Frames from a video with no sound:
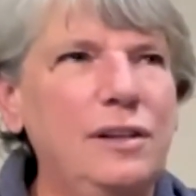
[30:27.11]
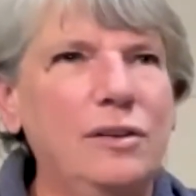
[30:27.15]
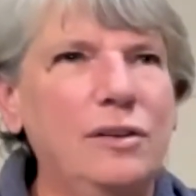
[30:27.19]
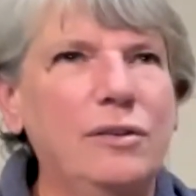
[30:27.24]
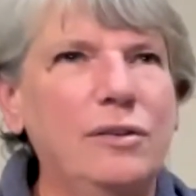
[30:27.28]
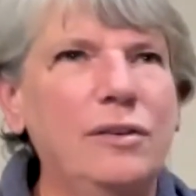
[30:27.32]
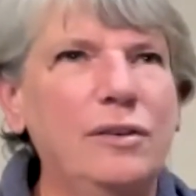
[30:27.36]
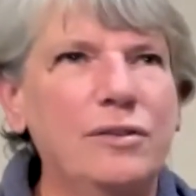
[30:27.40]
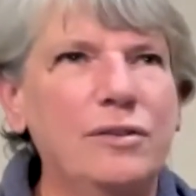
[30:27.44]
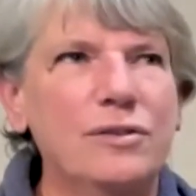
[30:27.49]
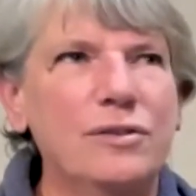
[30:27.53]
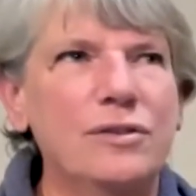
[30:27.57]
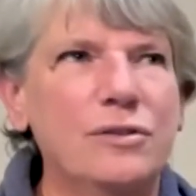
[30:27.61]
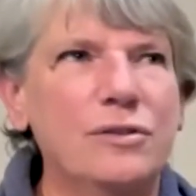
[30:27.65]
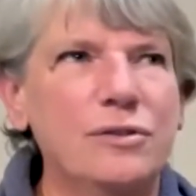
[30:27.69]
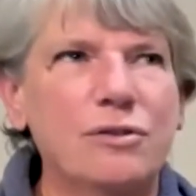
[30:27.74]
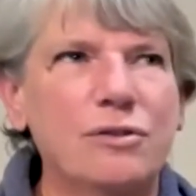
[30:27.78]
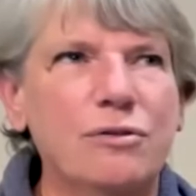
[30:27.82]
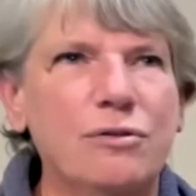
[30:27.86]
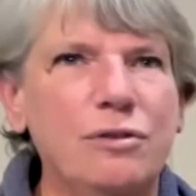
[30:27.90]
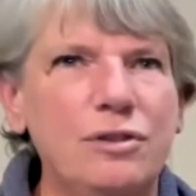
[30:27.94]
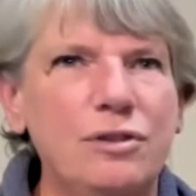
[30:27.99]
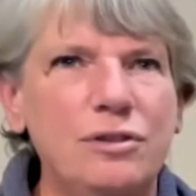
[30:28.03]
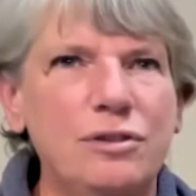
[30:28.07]
there's those
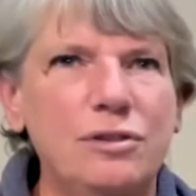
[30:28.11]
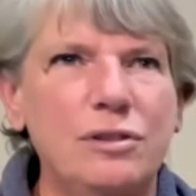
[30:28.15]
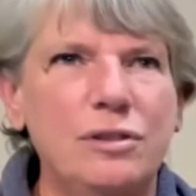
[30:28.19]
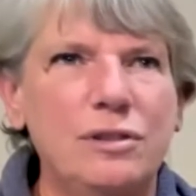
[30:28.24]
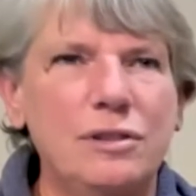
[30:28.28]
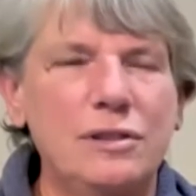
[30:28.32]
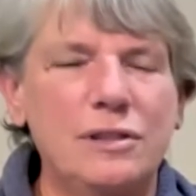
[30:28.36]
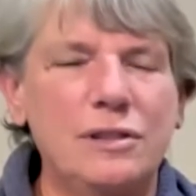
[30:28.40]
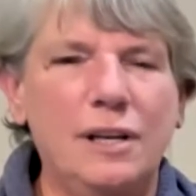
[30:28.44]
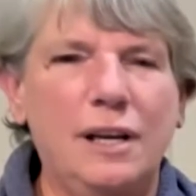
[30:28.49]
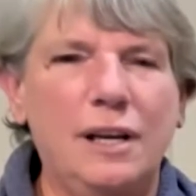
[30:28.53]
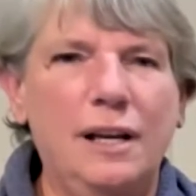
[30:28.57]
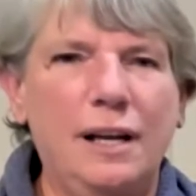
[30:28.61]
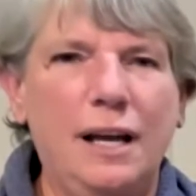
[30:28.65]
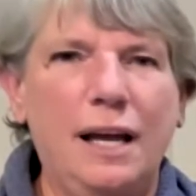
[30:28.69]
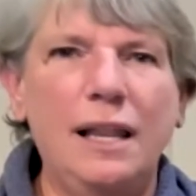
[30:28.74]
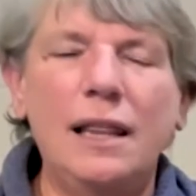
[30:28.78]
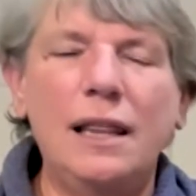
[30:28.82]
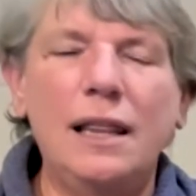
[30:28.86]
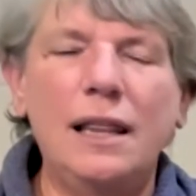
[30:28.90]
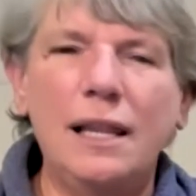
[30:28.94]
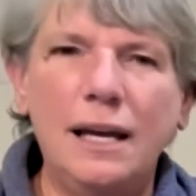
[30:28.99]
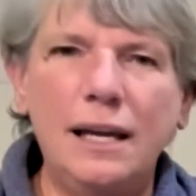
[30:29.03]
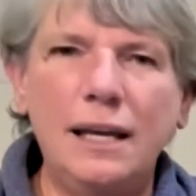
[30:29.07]
Christians, and I
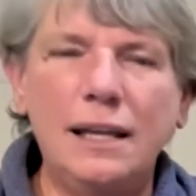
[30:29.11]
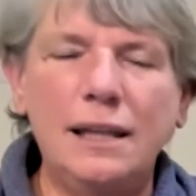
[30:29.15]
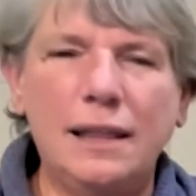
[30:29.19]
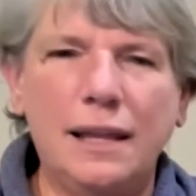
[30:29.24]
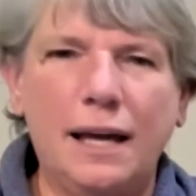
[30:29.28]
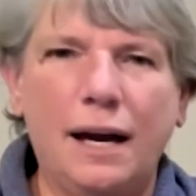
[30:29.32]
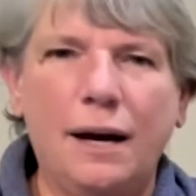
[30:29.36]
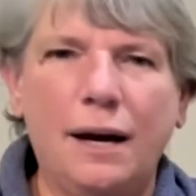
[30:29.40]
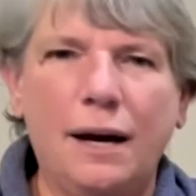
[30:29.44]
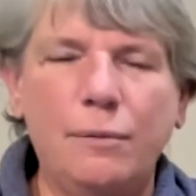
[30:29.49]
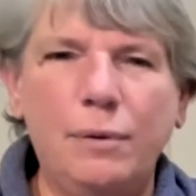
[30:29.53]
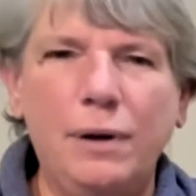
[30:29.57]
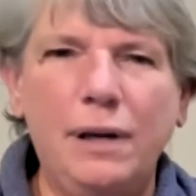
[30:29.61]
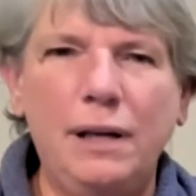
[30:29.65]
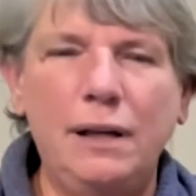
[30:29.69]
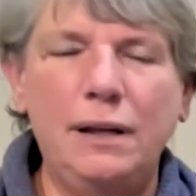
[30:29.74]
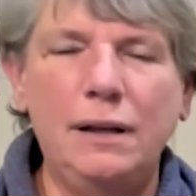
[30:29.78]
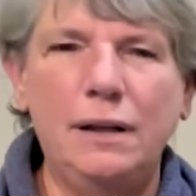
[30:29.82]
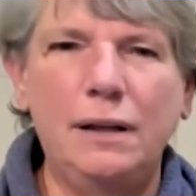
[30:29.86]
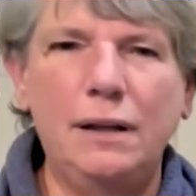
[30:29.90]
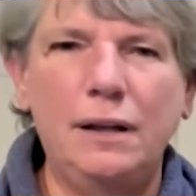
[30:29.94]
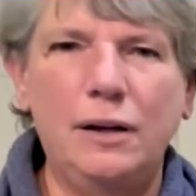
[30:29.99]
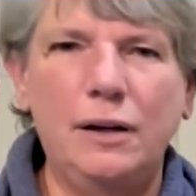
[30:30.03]
like that. We,